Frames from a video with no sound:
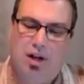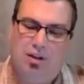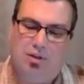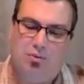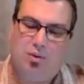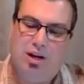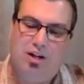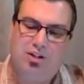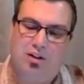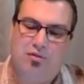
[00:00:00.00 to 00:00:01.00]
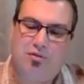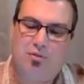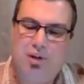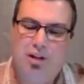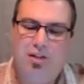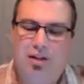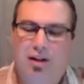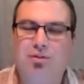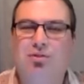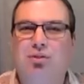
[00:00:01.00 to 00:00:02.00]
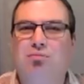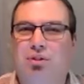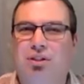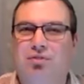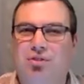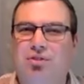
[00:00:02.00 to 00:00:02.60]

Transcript: in the range of 3,000 believers.